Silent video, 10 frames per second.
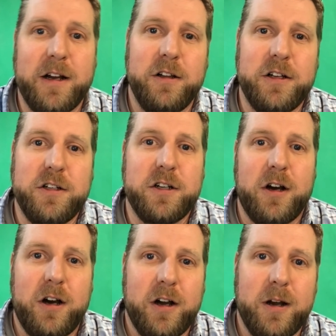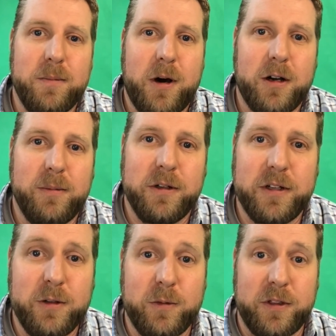knowledge on model
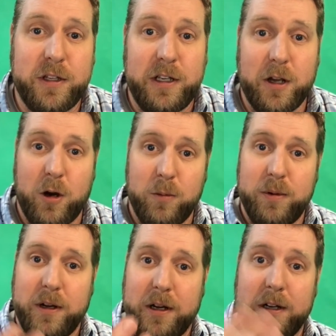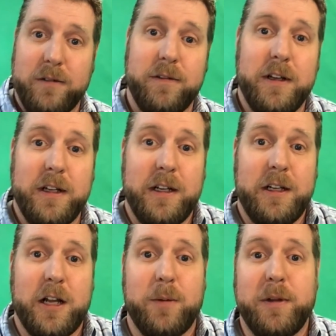building with the hope of
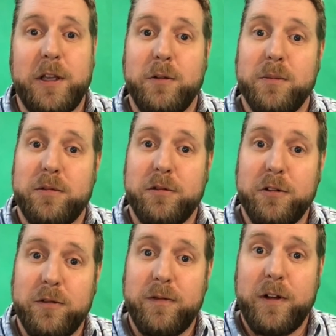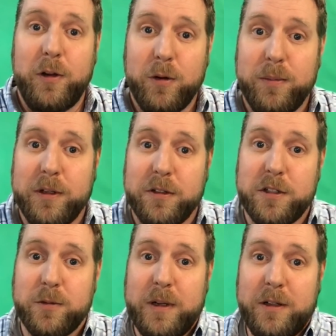helping you improve your builds
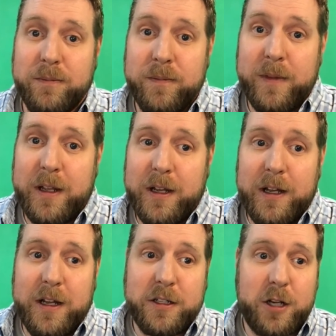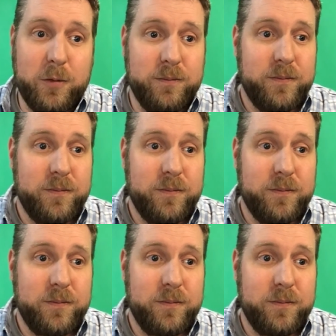as well. So,